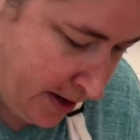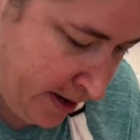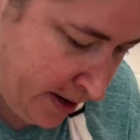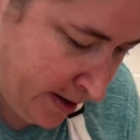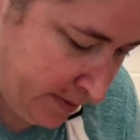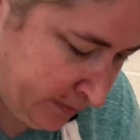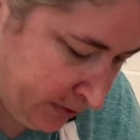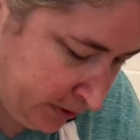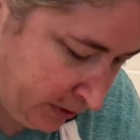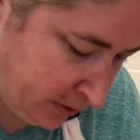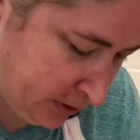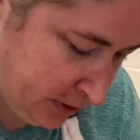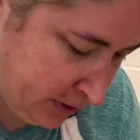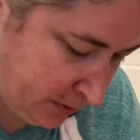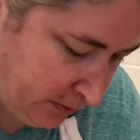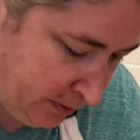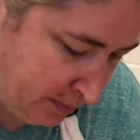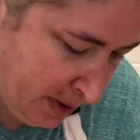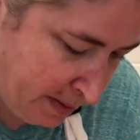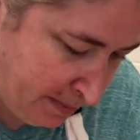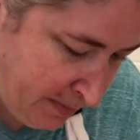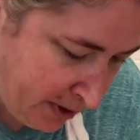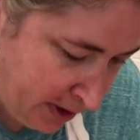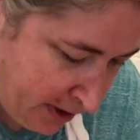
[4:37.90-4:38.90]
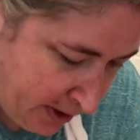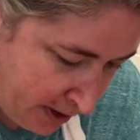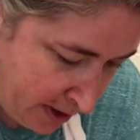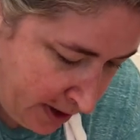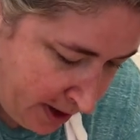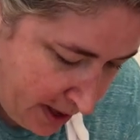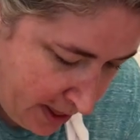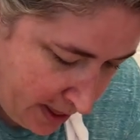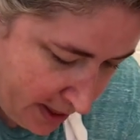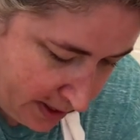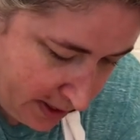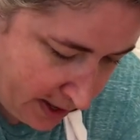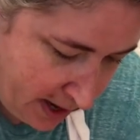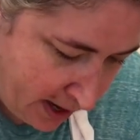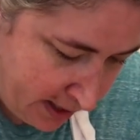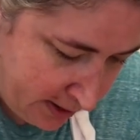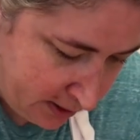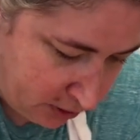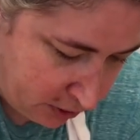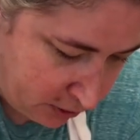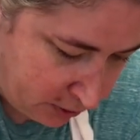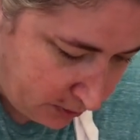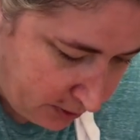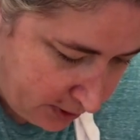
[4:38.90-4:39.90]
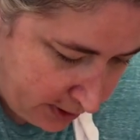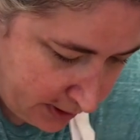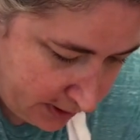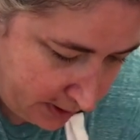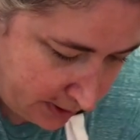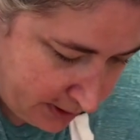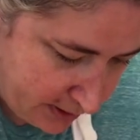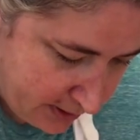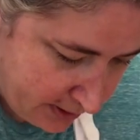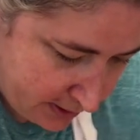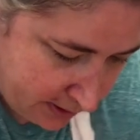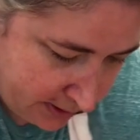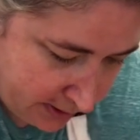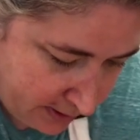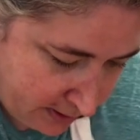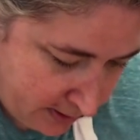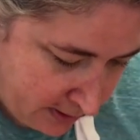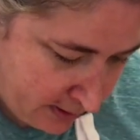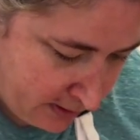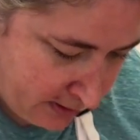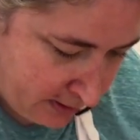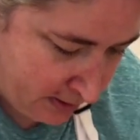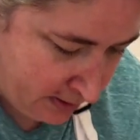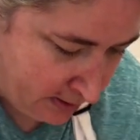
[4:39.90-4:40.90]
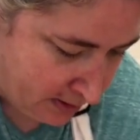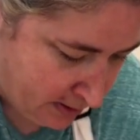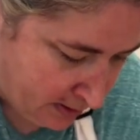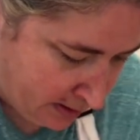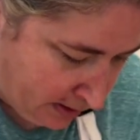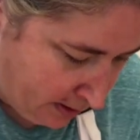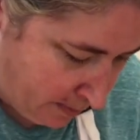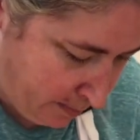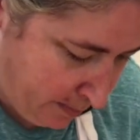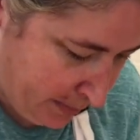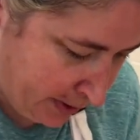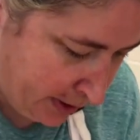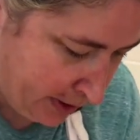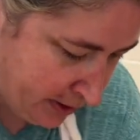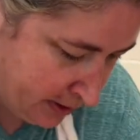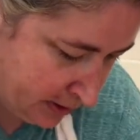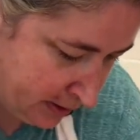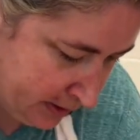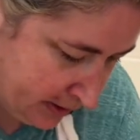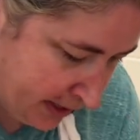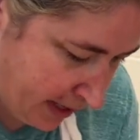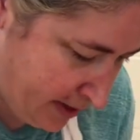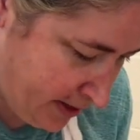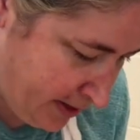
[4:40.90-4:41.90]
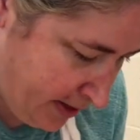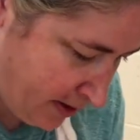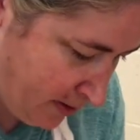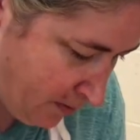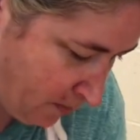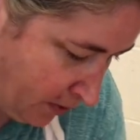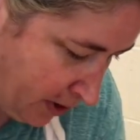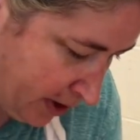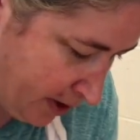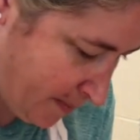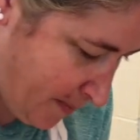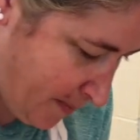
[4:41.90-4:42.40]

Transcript: So just remember that short little burst, I think, work